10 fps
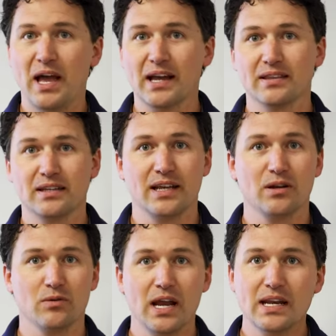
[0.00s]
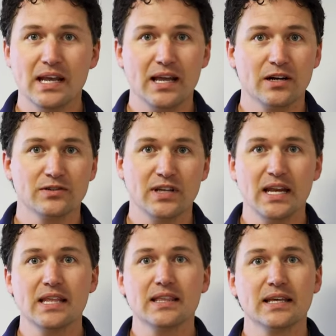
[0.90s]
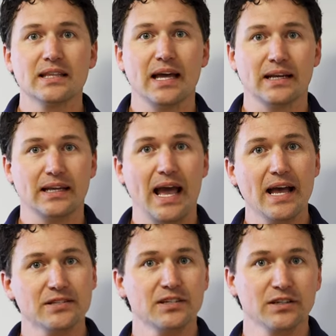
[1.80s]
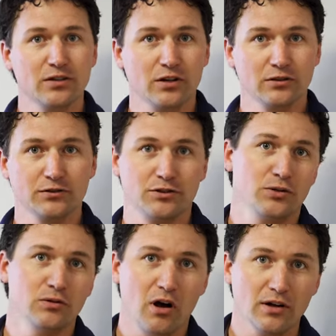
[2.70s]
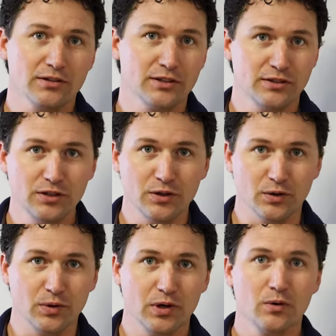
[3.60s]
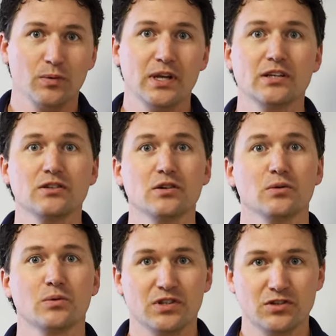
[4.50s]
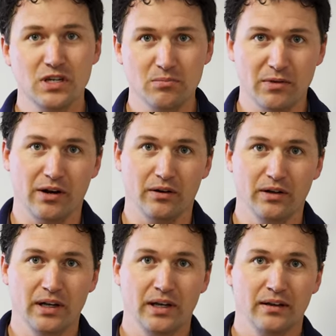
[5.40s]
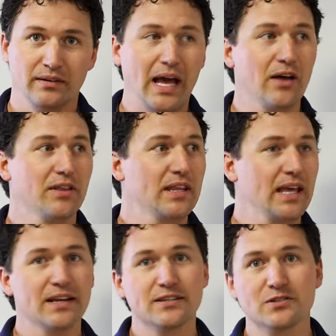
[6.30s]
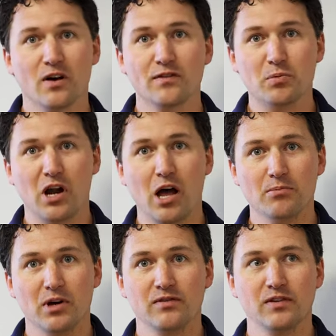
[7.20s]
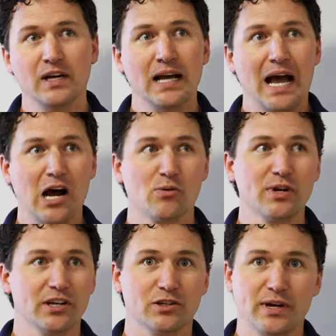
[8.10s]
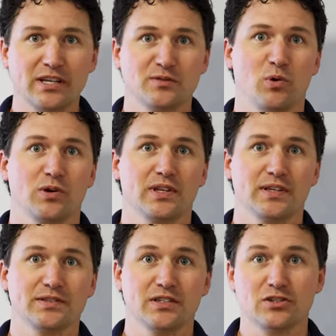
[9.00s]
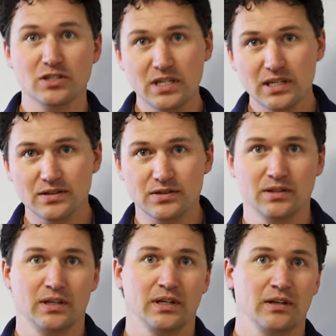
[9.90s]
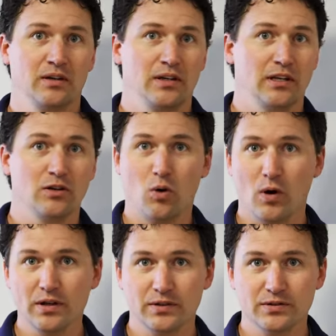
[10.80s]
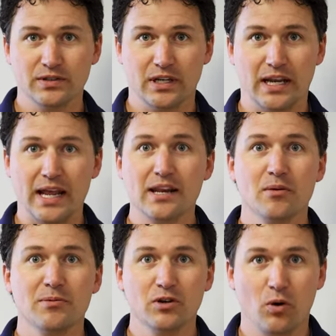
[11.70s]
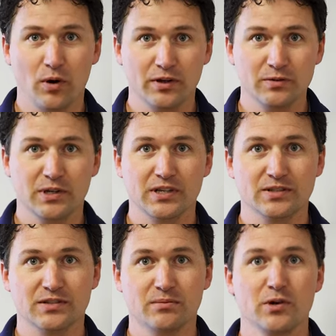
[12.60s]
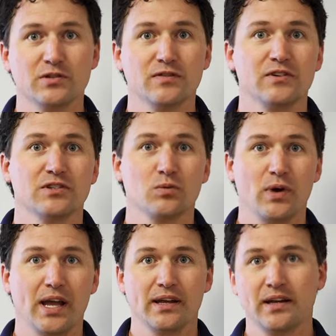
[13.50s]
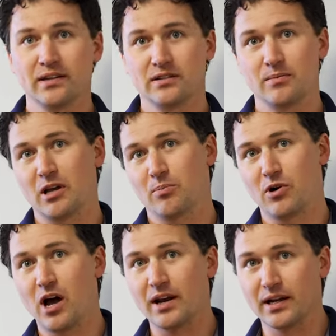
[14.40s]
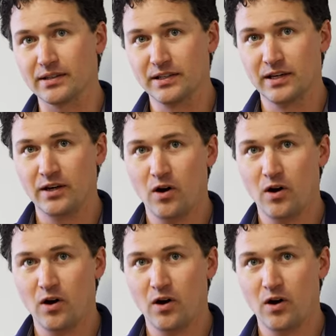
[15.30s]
back in the day, radiators. Anything that casting took too long to do, we could do it with sheet metal. Now, then they had to solve the problem of how are we going to transport this in sheets, in coils, and it ended up in coils because it's the most efficient way to make a product